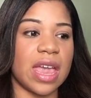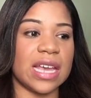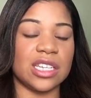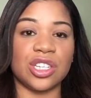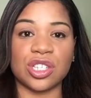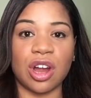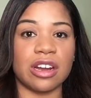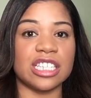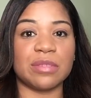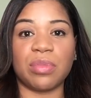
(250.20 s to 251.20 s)
it's just
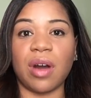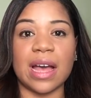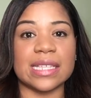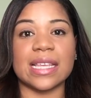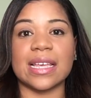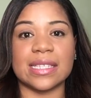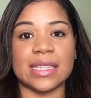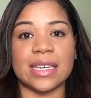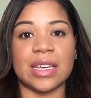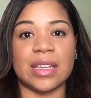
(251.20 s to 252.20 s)
hard to process
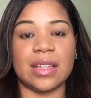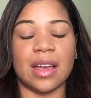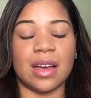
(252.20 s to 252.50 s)
it.